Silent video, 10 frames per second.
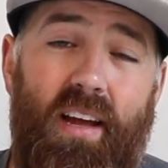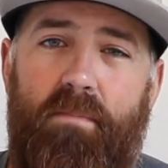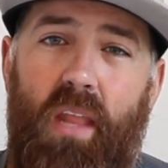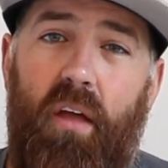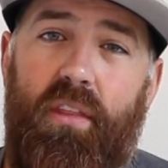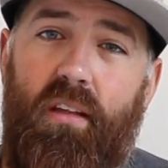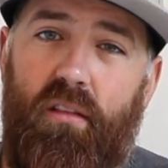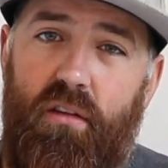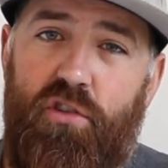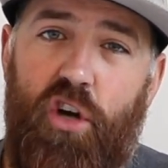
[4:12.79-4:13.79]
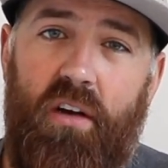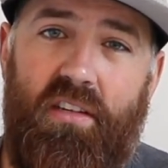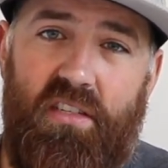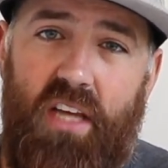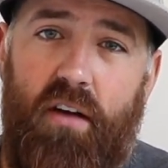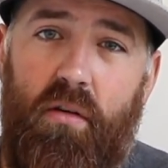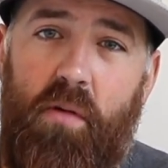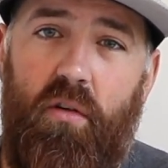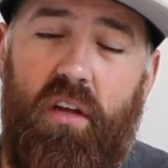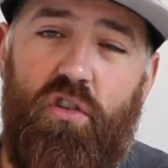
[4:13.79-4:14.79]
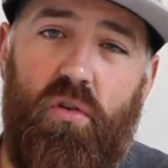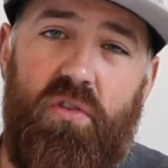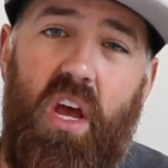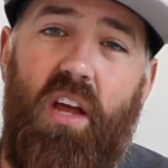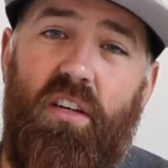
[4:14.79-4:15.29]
Now, the Lutron Caseta remote controls